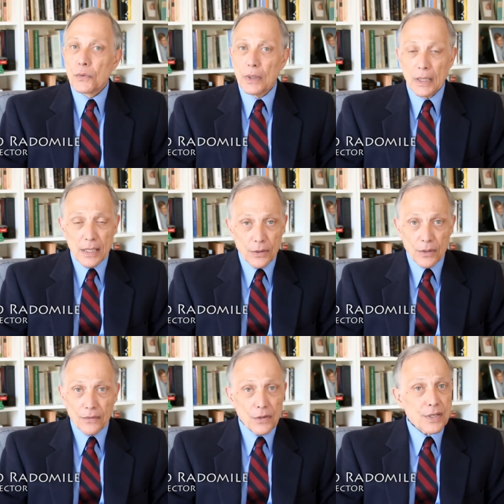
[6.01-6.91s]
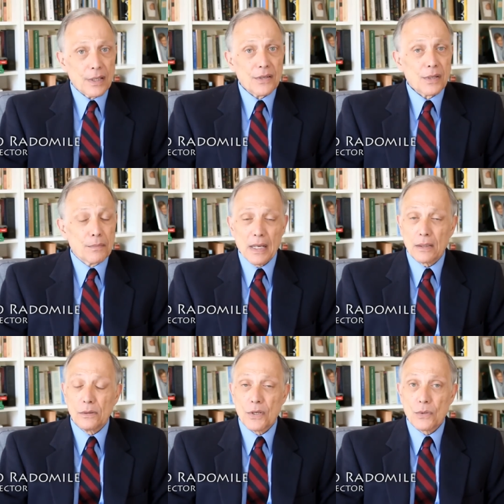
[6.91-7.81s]
to elite universities and
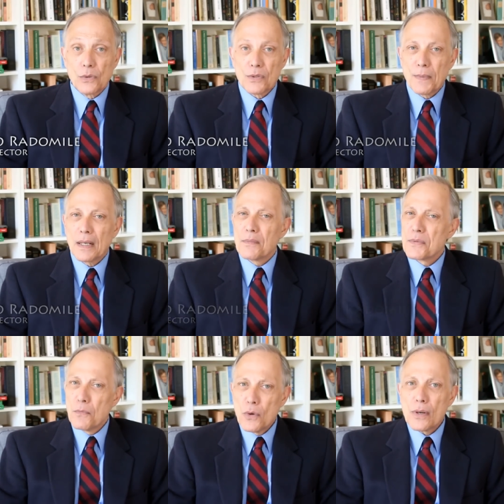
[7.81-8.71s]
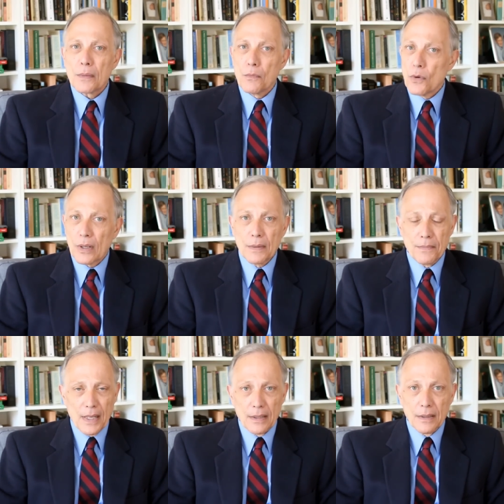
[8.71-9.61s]
medical schools becomes more and more
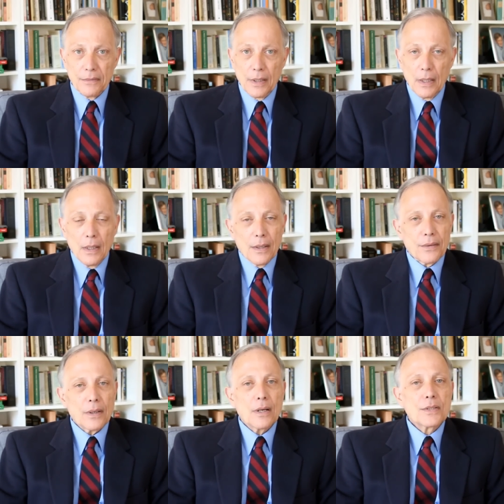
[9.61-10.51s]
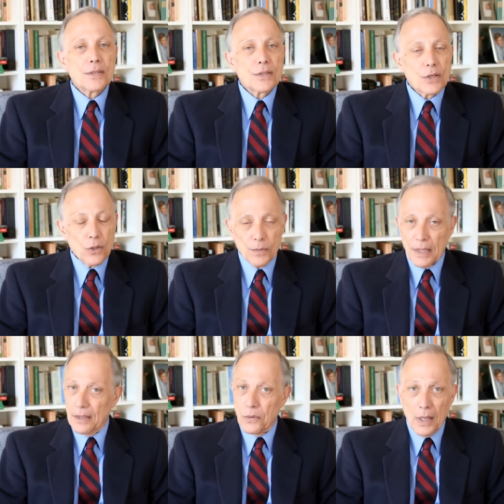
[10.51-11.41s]
competitive. There are so
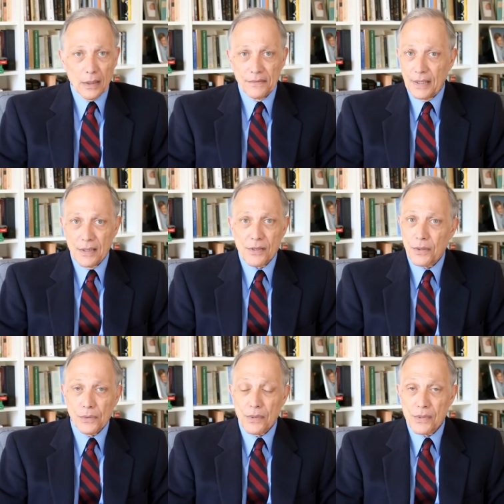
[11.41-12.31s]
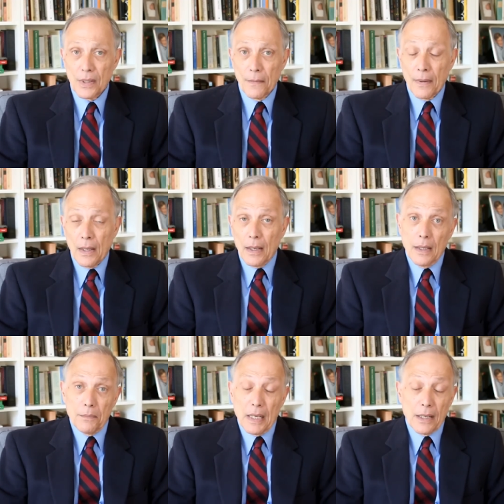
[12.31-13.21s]
many qualified students.
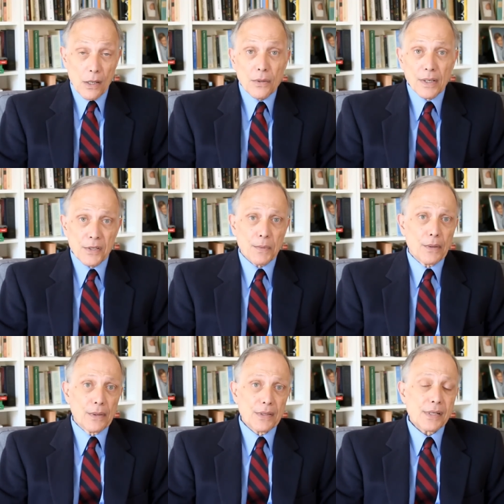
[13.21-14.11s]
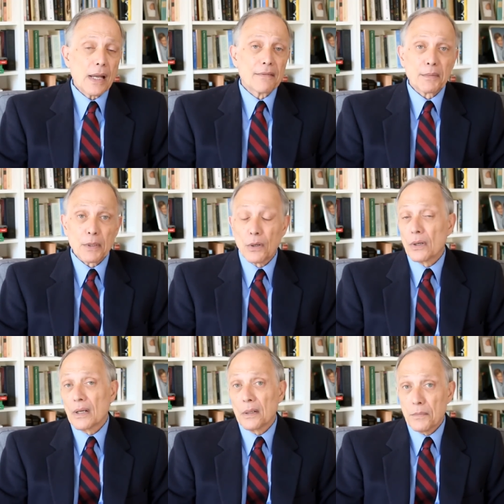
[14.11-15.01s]
In my own experience, having been on
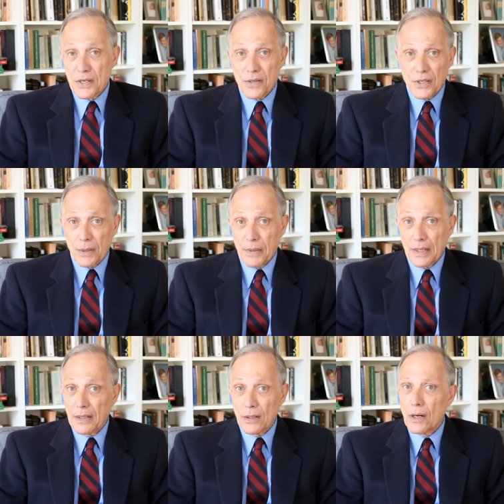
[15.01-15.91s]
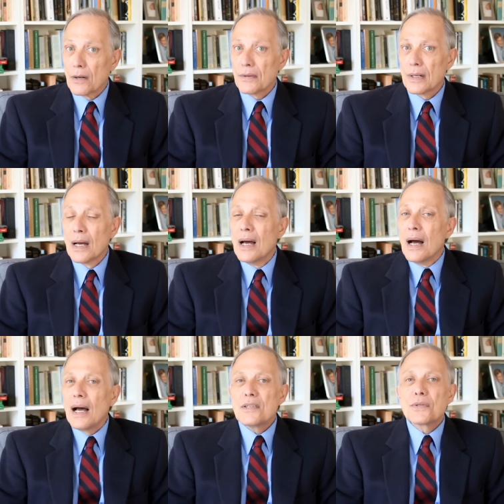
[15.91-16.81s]
an admissions committee at Harvard,
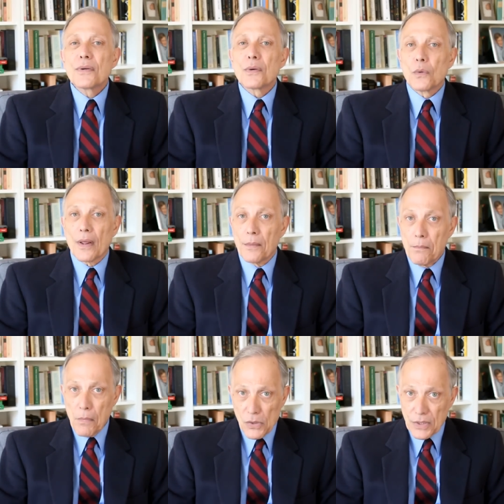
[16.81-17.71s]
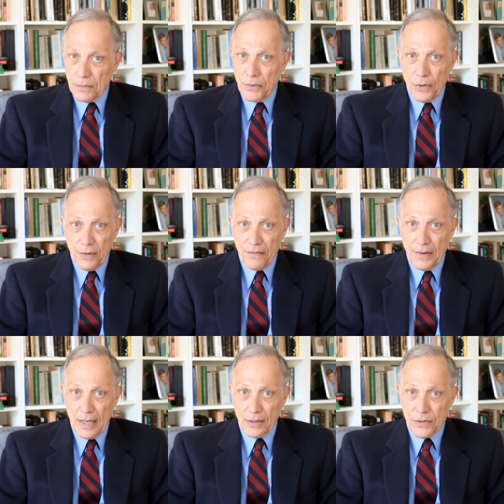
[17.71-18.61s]
I saw that one of the most important
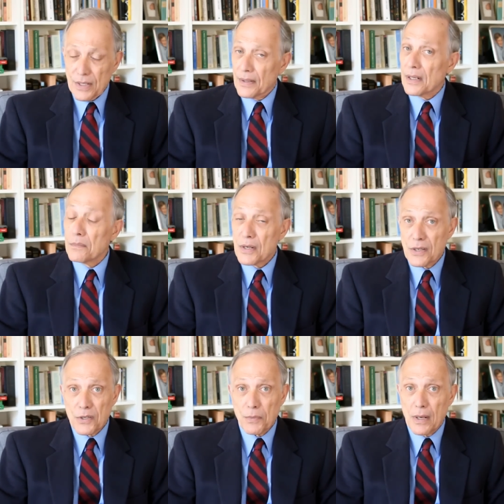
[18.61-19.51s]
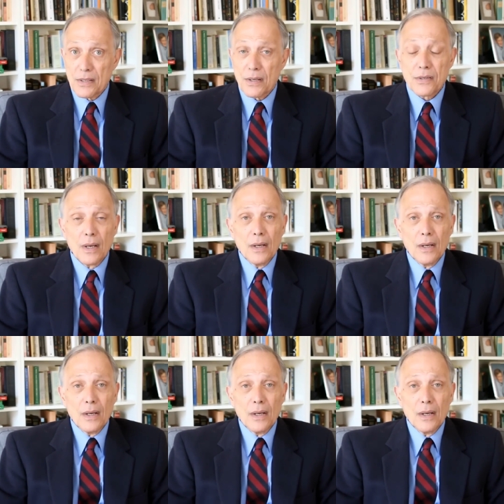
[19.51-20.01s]
factors in the admissions process